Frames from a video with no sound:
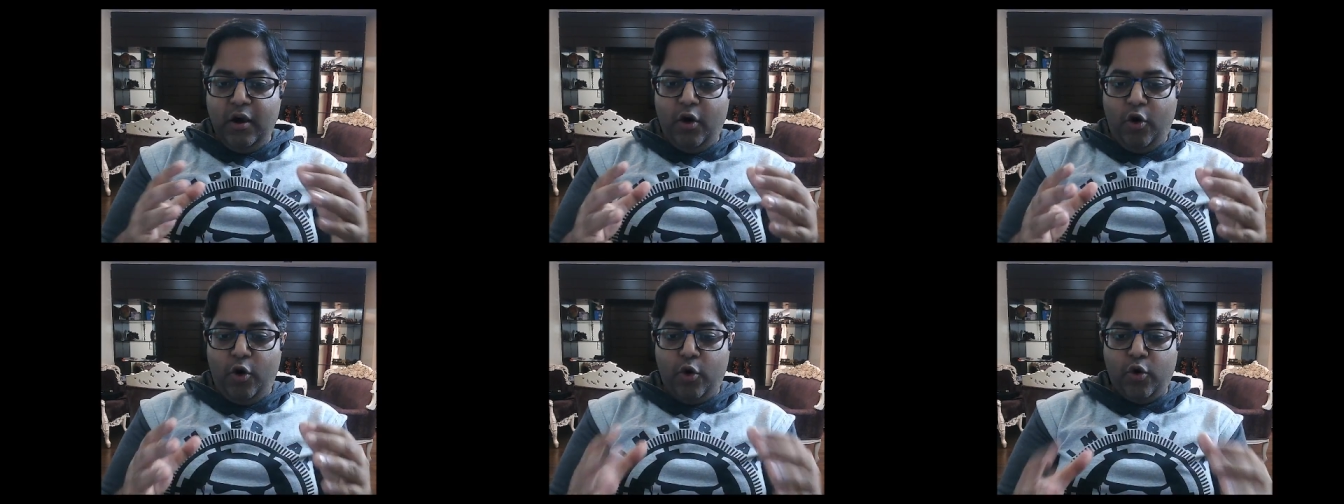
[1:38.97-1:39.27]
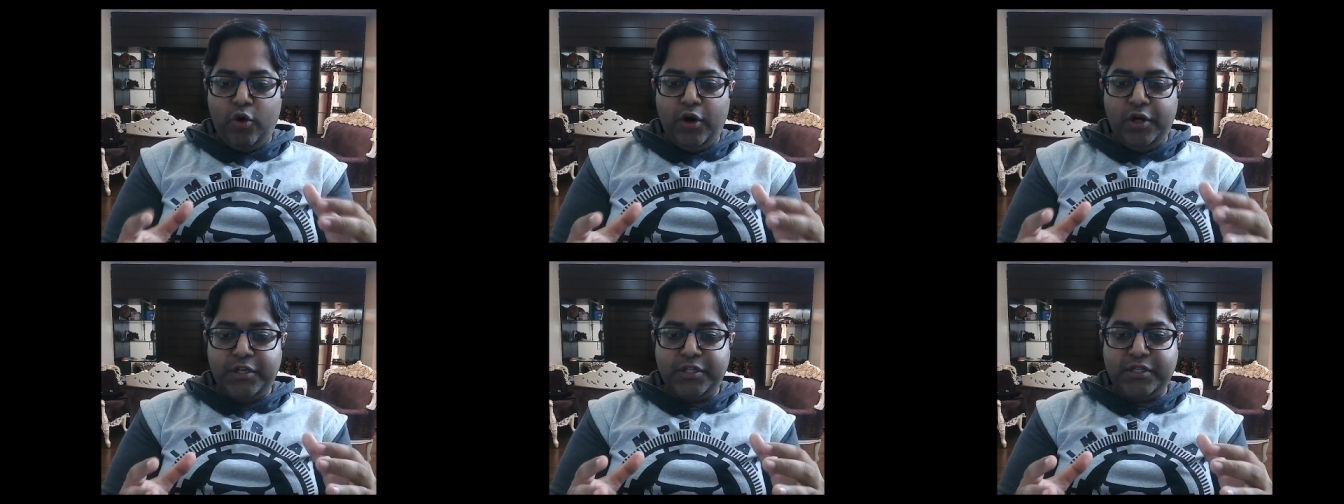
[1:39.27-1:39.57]

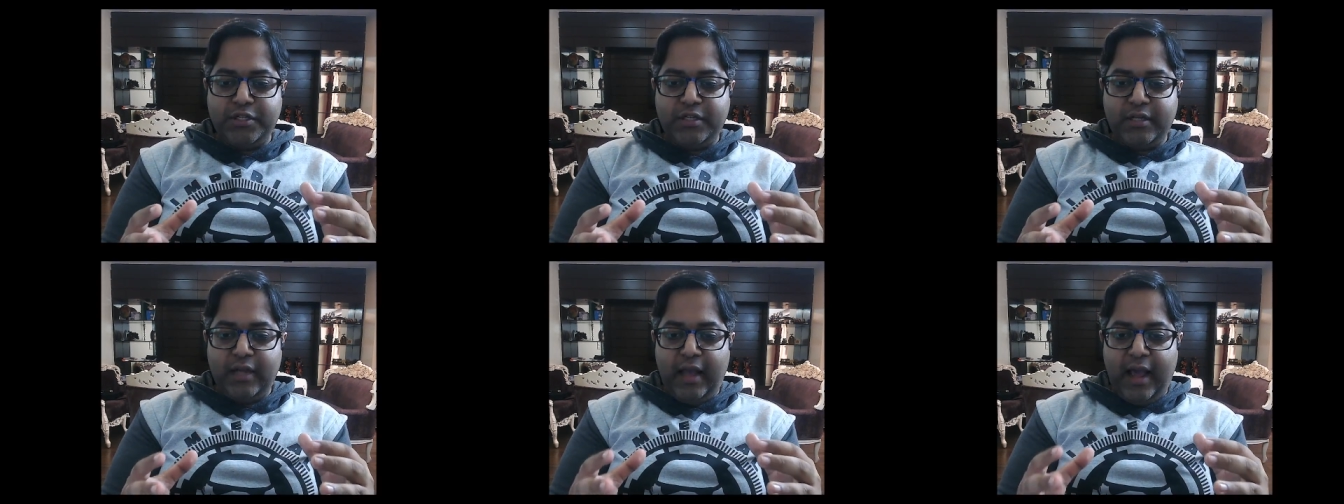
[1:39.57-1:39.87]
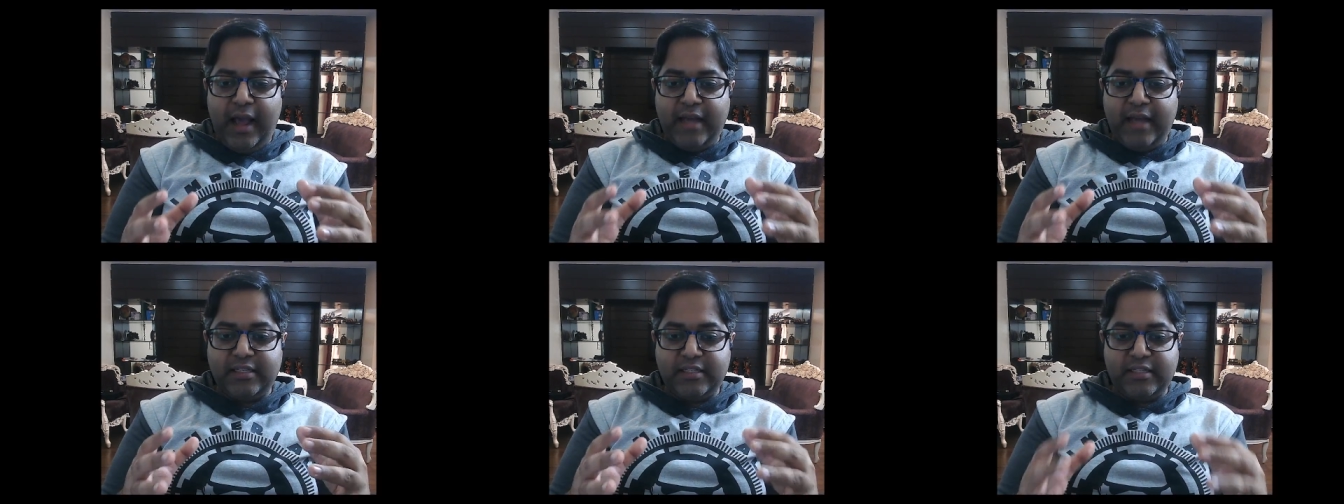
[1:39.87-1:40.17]
Horus
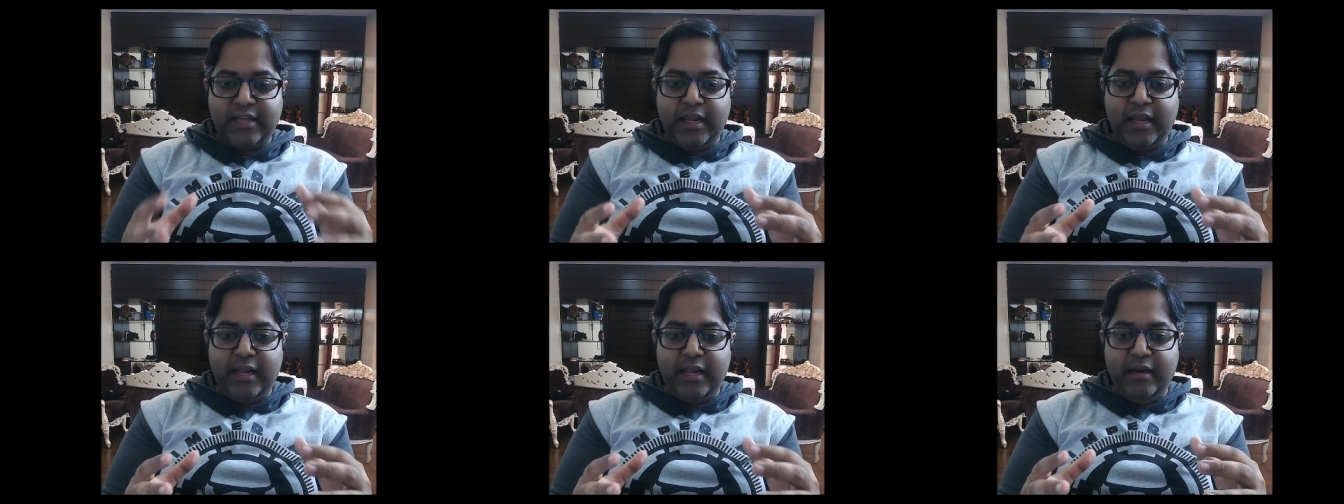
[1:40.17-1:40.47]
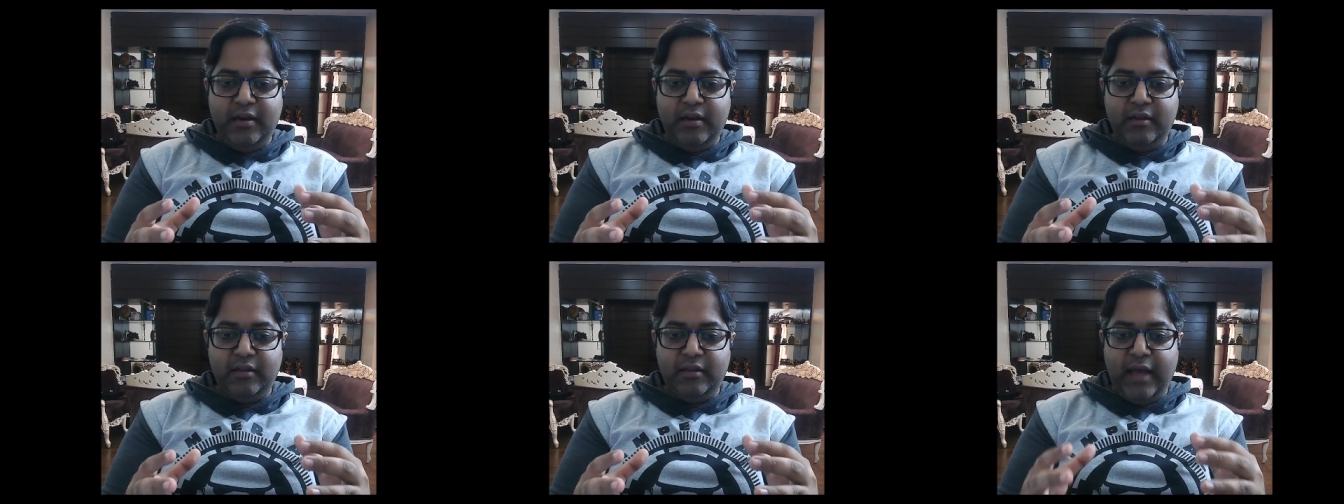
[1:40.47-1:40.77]
has
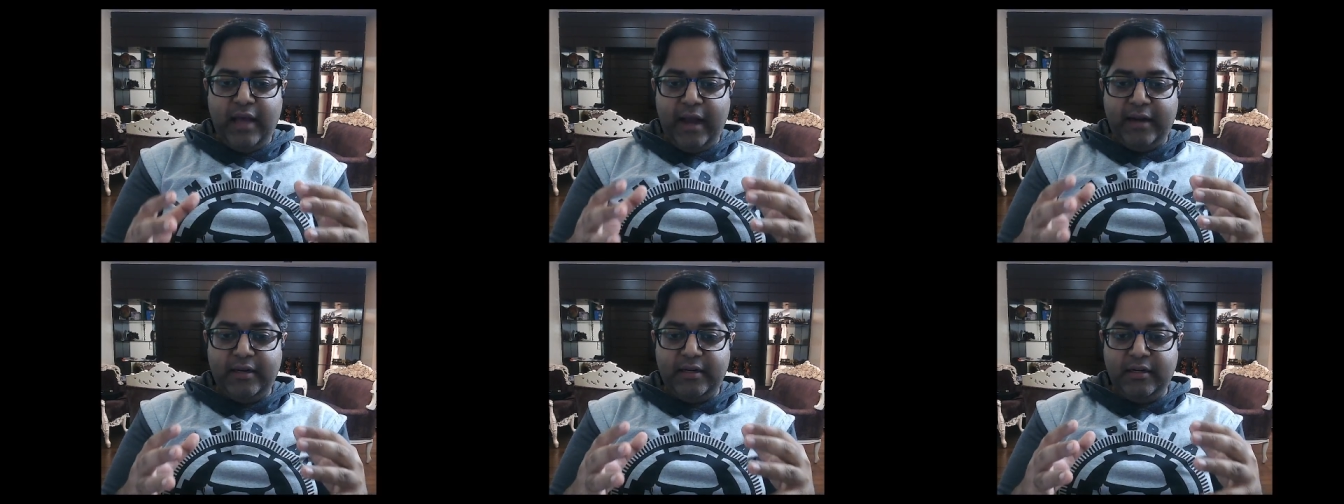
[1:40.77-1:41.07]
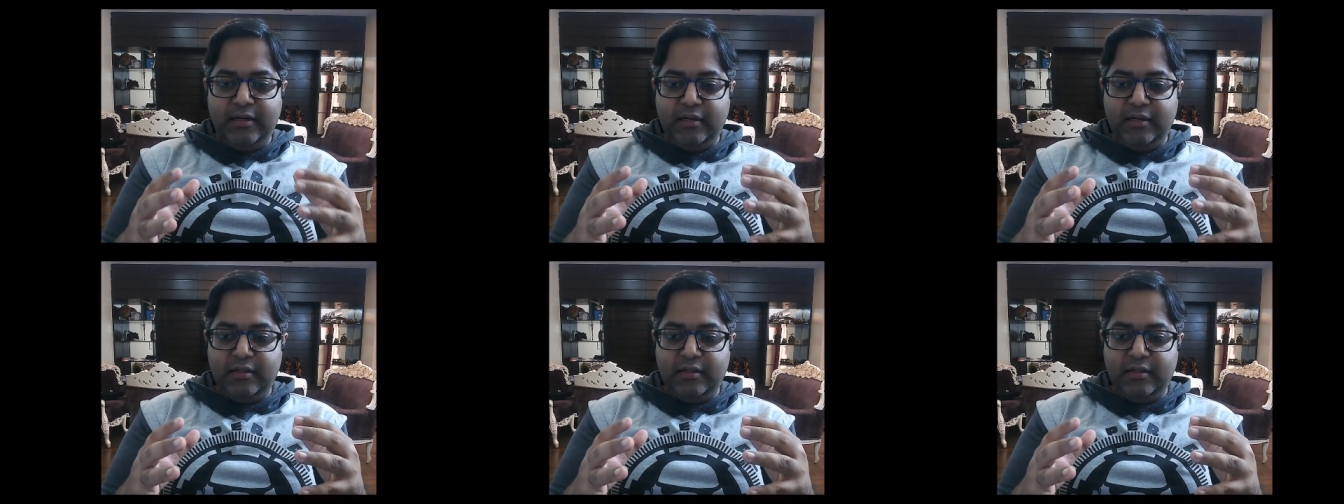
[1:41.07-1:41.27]
seen that